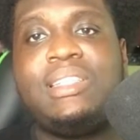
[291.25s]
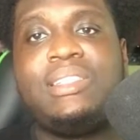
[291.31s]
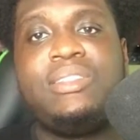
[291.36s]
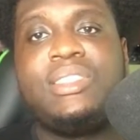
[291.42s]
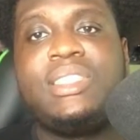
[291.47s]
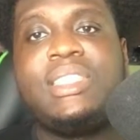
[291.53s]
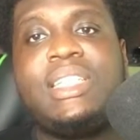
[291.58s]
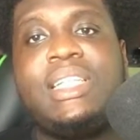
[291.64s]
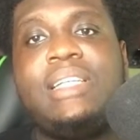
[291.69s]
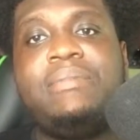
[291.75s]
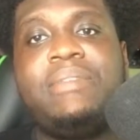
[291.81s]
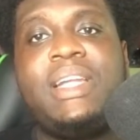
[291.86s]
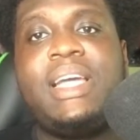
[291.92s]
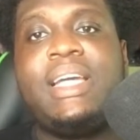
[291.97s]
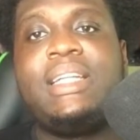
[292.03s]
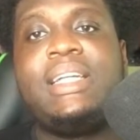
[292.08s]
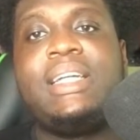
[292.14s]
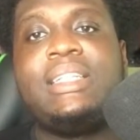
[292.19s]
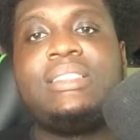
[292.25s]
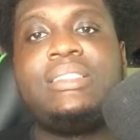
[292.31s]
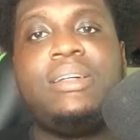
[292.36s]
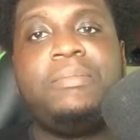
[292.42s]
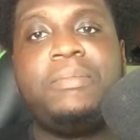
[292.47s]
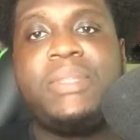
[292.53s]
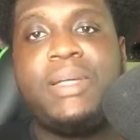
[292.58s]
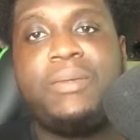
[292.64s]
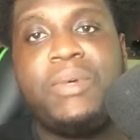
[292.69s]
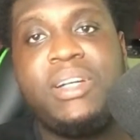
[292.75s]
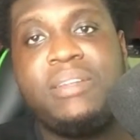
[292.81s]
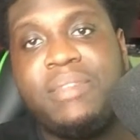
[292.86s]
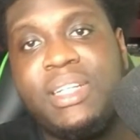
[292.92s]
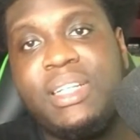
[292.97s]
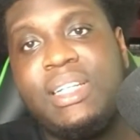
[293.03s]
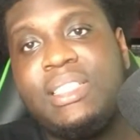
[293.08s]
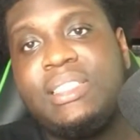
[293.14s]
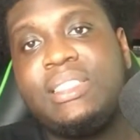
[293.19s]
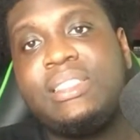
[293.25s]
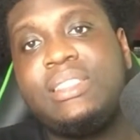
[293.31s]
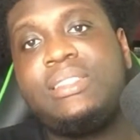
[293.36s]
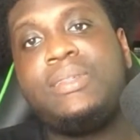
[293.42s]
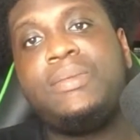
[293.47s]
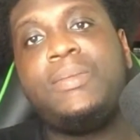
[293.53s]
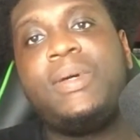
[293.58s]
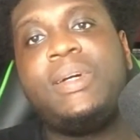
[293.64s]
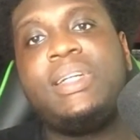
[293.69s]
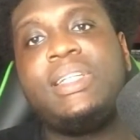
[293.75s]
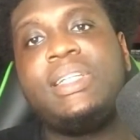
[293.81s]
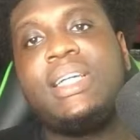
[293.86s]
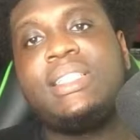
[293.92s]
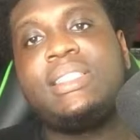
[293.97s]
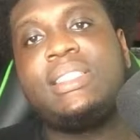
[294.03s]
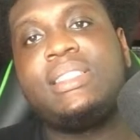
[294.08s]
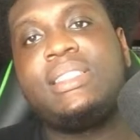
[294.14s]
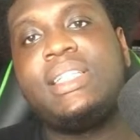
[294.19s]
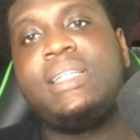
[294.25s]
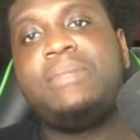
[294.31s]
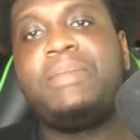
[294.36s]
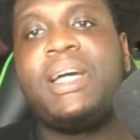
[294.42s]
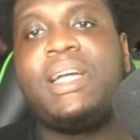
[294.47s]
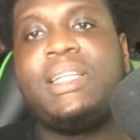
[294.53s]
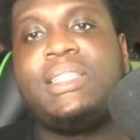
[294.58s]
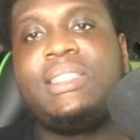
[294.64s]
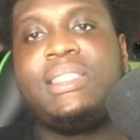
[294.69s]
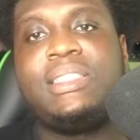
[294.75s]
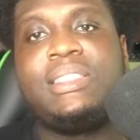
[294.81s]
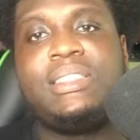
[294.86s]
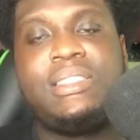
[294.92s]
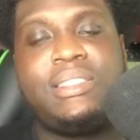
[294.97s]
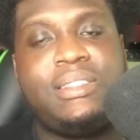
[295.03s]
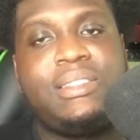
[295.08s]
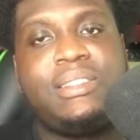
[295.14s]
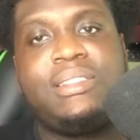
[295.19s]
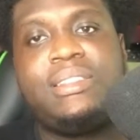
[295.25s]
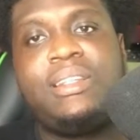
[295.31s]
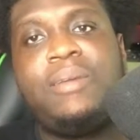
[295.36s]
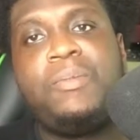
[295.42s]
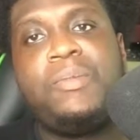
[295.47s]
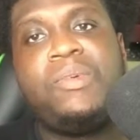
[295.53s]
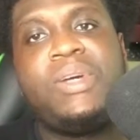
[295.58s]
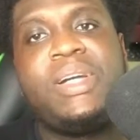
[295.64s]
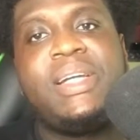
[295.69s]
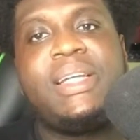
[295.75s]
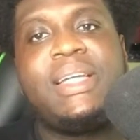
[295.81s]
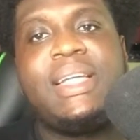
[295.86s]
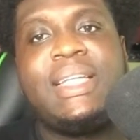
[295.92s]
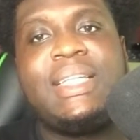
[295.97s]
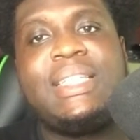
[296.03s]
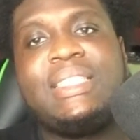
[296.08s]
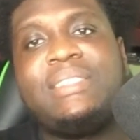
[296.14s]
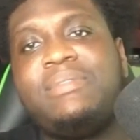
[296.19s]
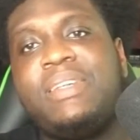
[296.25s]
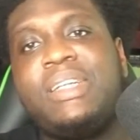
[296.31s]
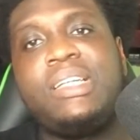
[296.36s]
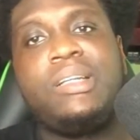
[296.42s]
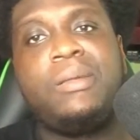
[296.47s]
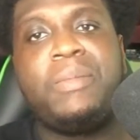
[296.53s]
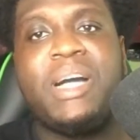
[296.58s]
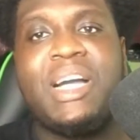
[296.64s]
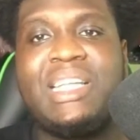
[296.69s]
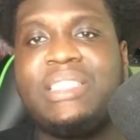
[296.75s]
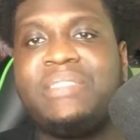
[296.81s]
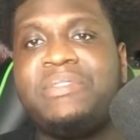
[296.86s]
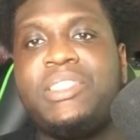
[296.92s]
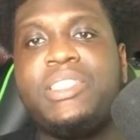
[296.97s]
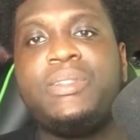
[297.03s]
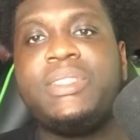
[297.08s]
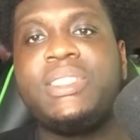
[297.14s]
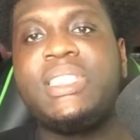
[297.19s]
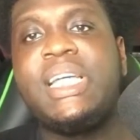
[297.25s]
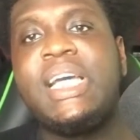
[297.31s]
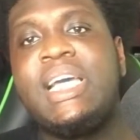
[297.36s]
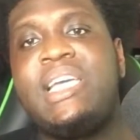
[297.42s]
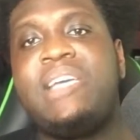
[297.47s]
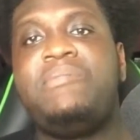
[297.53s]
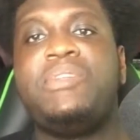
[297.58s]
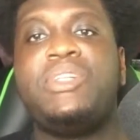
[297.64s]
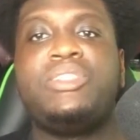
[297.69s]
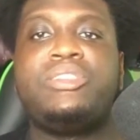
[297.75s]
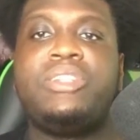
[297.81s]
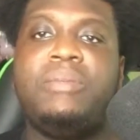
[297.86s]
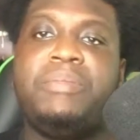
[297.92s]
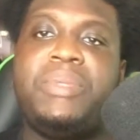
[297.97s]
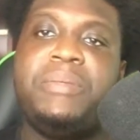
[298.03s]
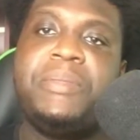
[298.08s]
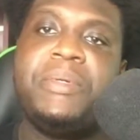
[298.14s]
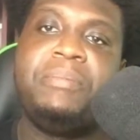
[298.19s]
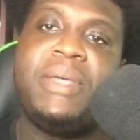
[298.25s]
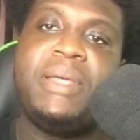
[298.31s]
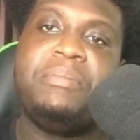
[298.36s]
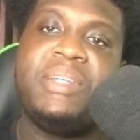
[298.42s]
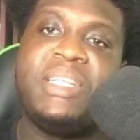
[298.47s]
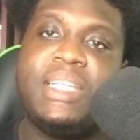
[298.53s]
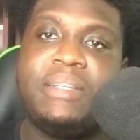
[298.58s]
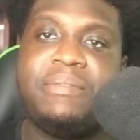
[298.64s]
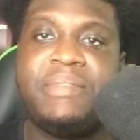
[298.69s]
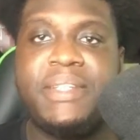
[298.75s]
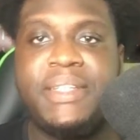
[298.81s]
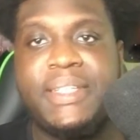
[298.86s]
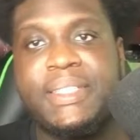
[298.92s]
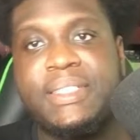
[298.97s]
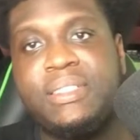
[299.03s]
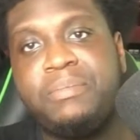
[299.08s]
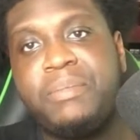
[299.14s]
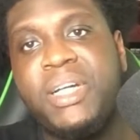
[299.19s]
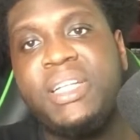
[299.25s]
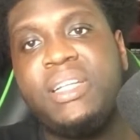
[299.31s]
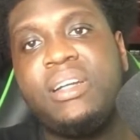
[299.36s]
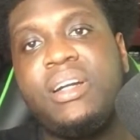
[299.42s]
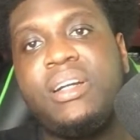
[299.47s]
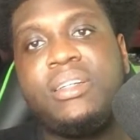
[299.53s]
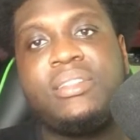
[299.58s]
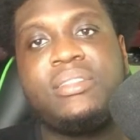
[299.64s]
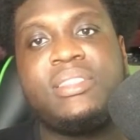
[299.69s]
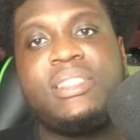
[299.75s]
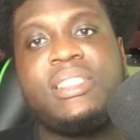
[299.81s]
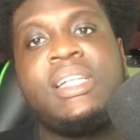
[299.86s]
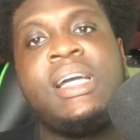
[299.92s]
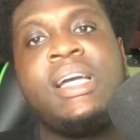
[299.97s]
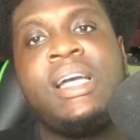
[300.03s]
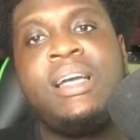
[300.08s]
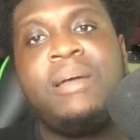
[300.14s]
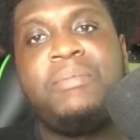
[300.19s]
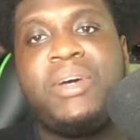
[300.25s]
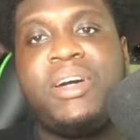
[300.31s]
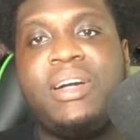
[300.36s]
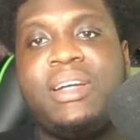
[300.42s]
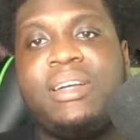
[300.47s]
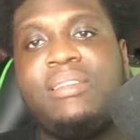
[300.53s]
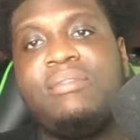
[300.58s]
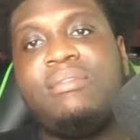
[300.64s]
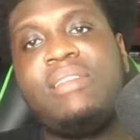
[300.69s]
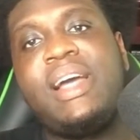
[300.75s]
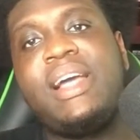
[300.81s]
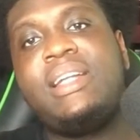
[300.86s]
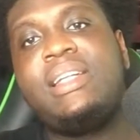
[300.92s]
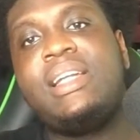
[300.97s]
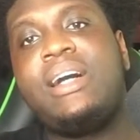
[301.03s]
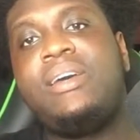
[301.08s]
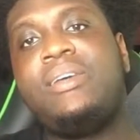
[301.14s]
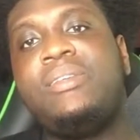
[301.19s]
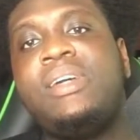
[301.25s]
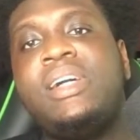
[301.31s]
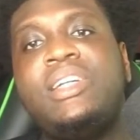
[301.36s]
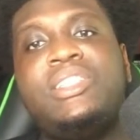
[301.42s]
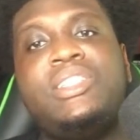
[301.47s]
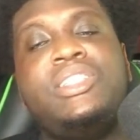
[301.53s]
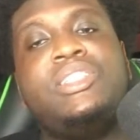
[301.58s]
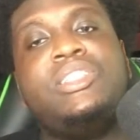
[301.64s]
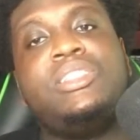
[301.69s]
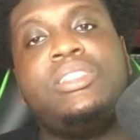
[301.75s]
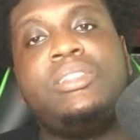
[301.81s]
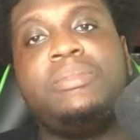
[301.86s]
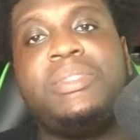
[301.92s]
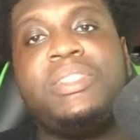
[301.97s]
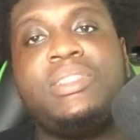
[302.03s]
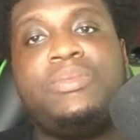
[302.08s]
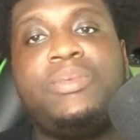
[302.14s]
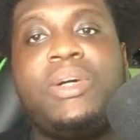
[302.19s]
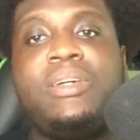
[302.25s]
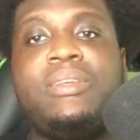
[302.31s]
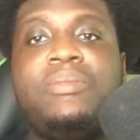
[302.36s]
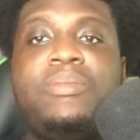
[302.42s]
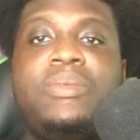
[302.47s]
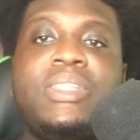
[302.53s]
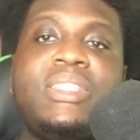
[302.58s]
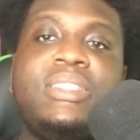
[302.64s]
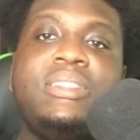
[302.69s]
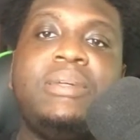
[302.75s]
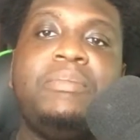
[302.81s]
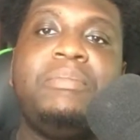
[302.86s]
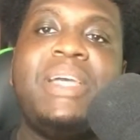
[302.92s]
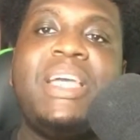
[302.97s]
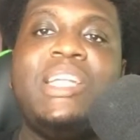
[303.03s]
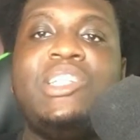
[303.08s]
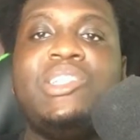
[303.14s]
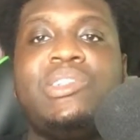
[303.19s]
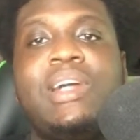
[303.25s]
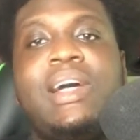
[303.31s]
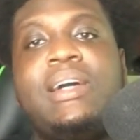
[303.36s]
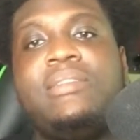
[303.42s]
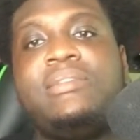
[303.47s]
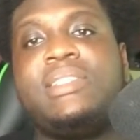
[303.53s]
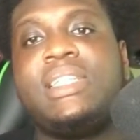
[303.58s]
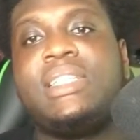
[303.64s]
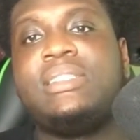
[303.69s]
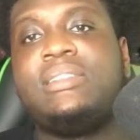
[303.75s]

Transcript: They'll just leave it like that. They won't even listen to what he has to say, but at least he's somewhere he is thinking about his viewers. You know, some people may believe he is money hungry, but right now YouTubers, one of the main drives